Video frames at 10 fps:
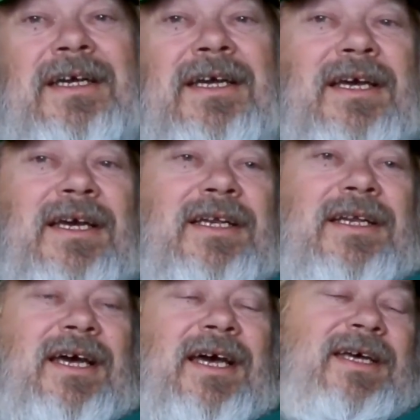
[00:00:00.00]

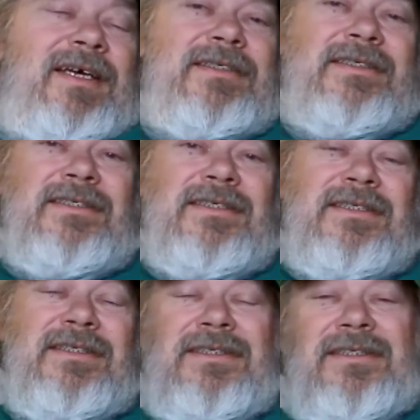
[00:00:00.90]
and uh,
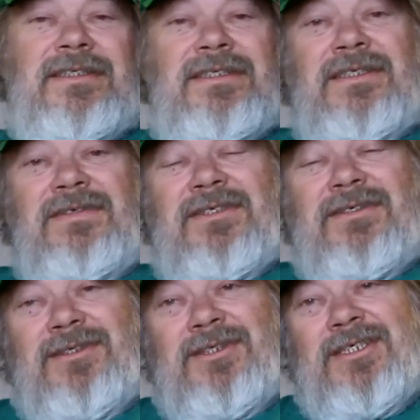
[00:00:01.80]
of
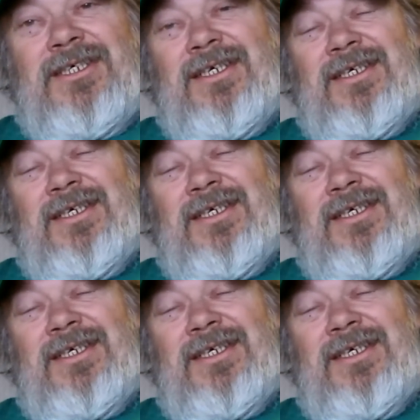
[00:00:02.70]
course